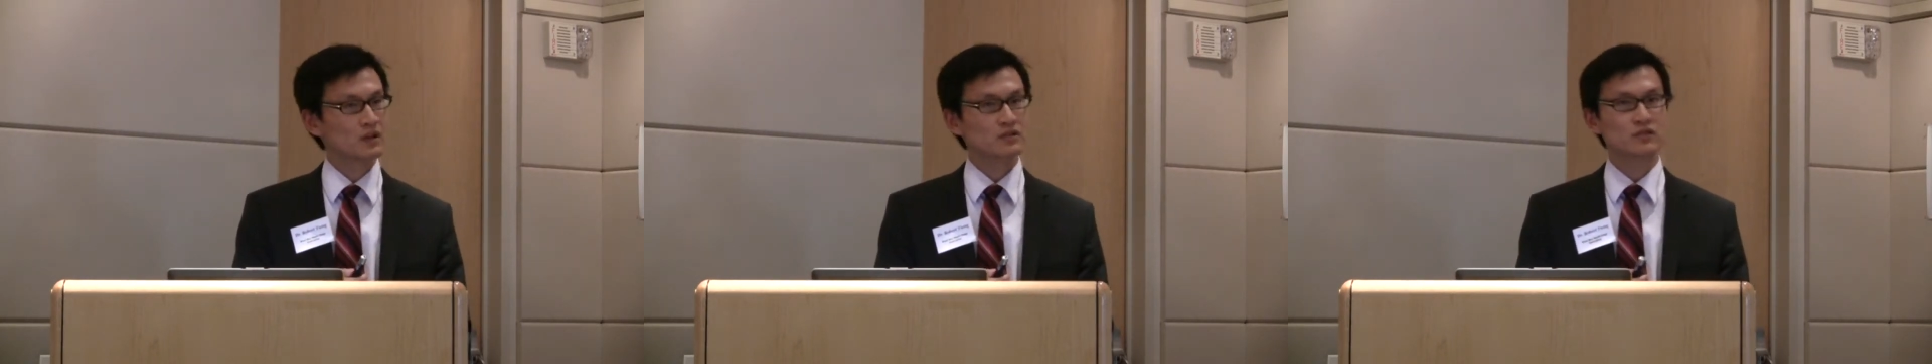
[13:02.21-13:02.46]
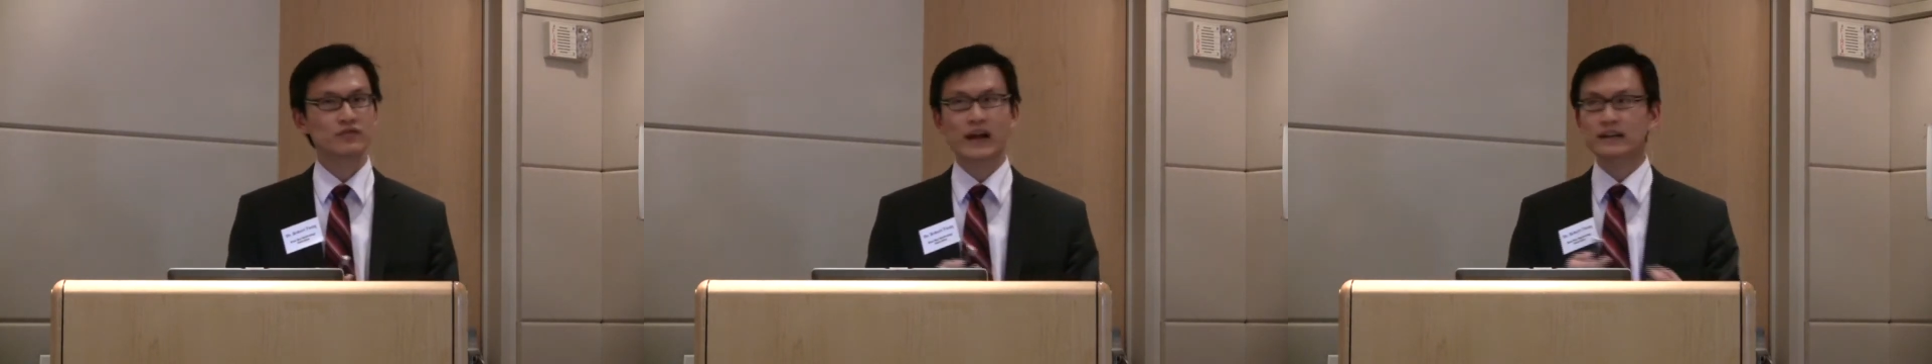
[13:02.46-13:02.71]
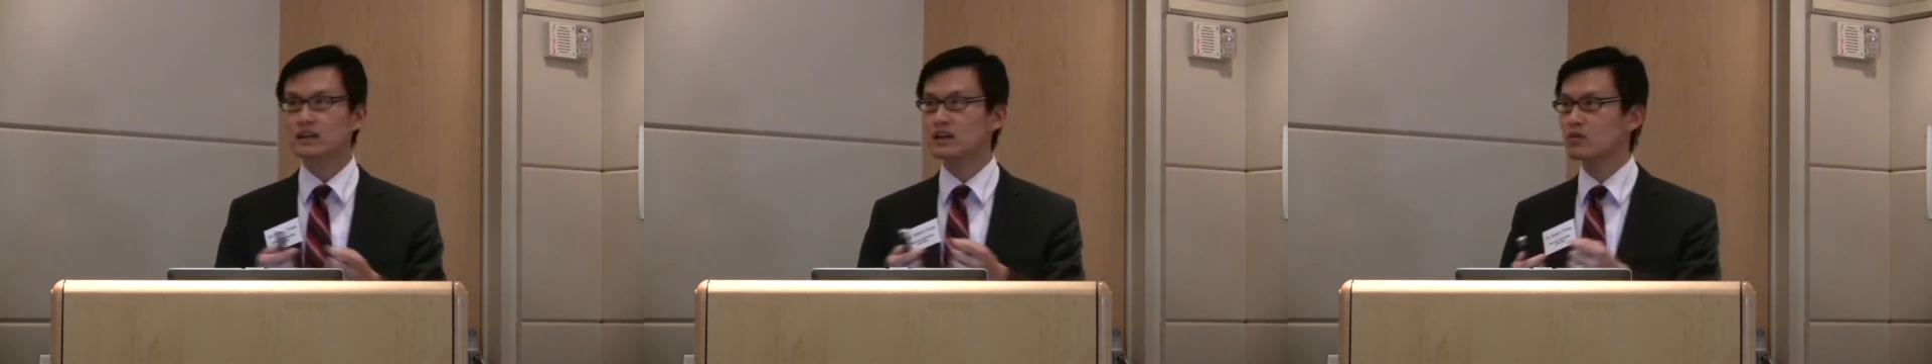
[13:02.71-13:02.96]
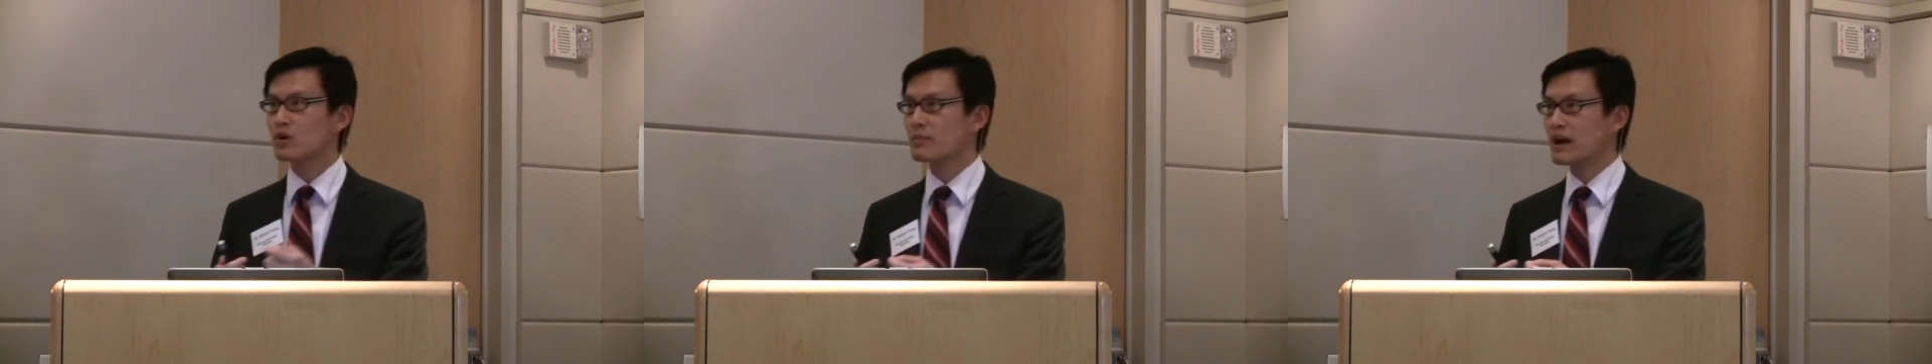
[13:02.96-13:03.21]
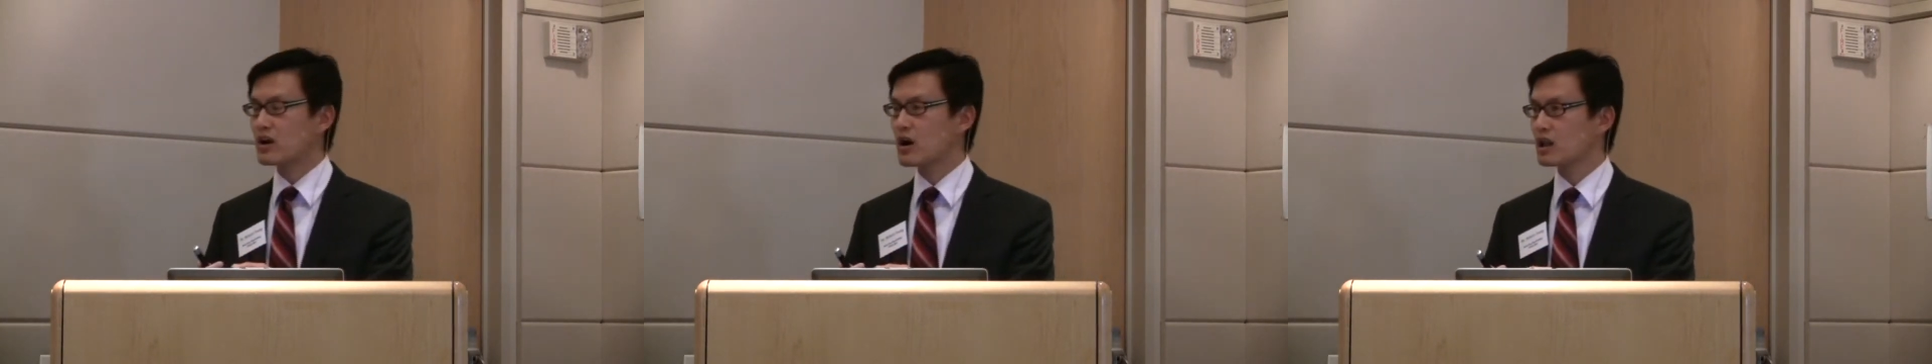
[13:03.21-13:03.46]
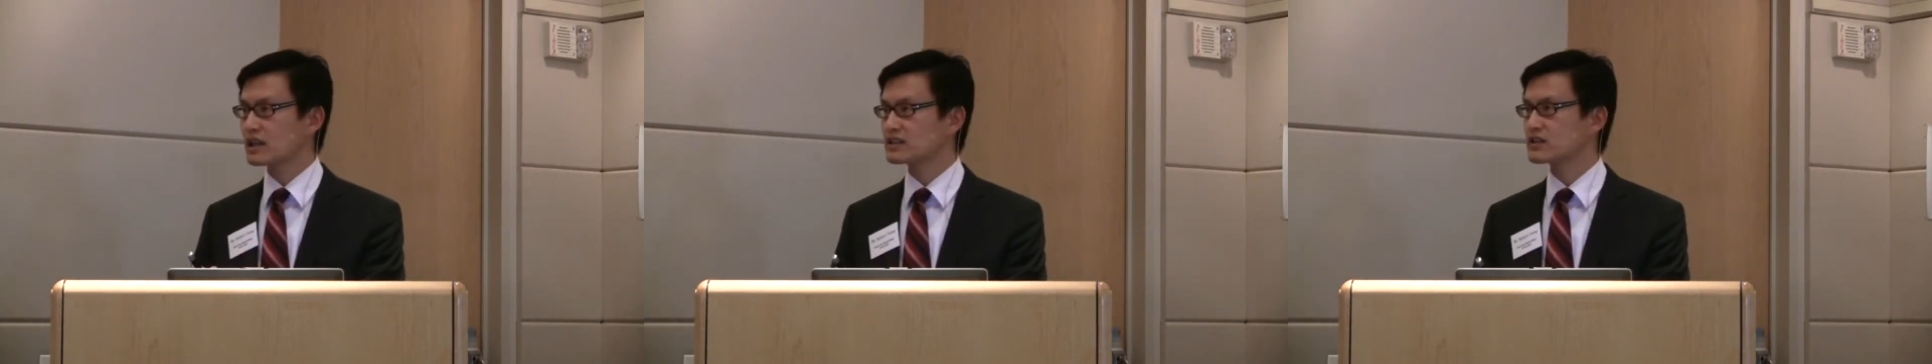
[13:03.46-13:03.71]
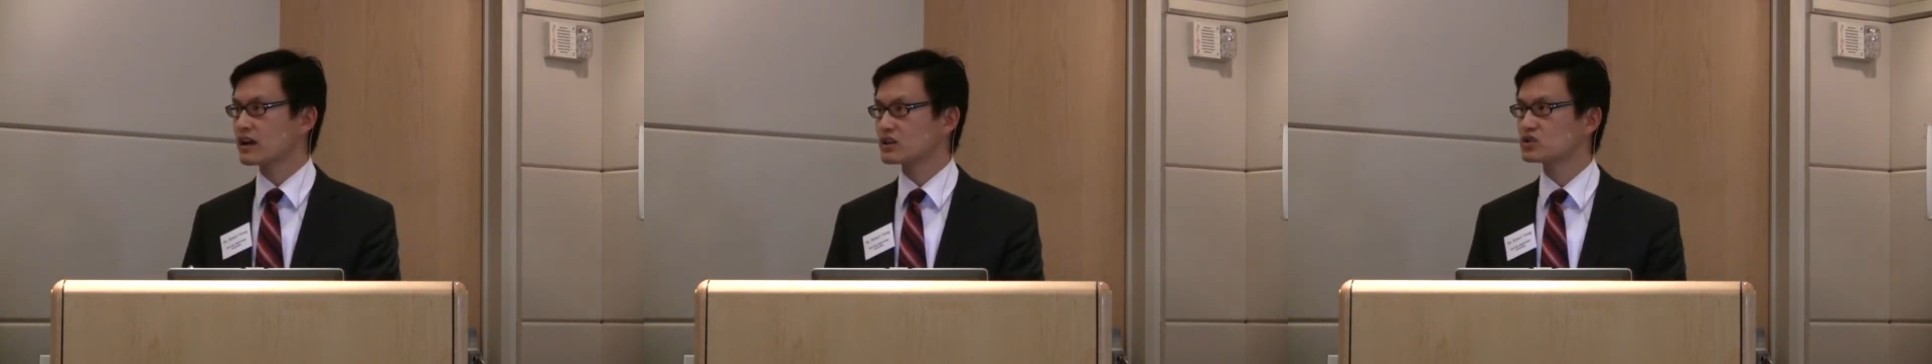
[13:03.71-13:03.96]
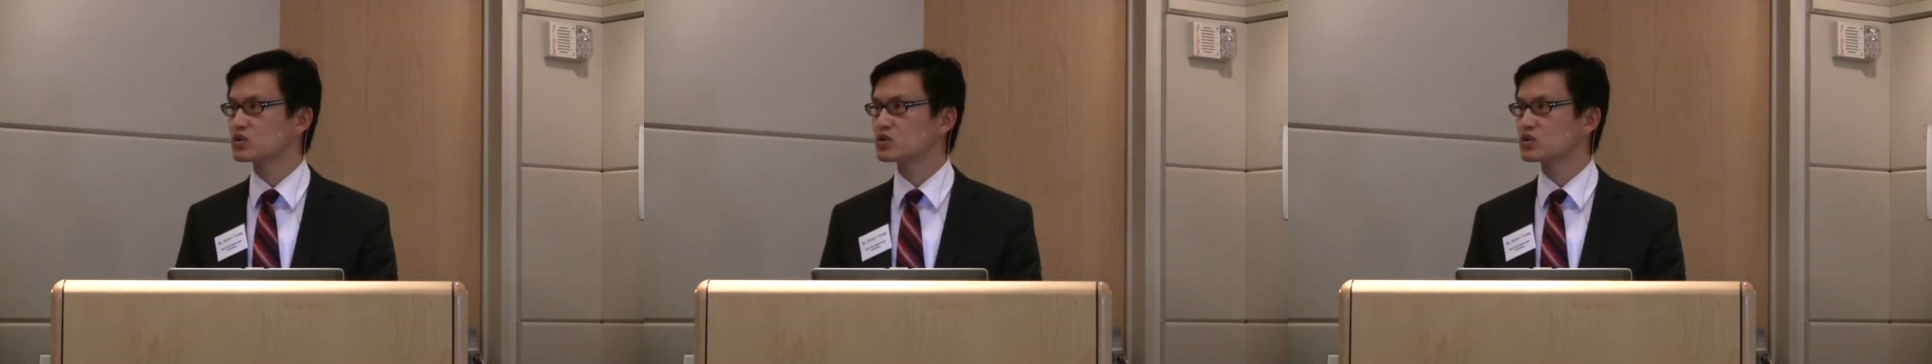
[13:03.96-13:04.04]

So in fact, uh, one of my colleagues, Dr.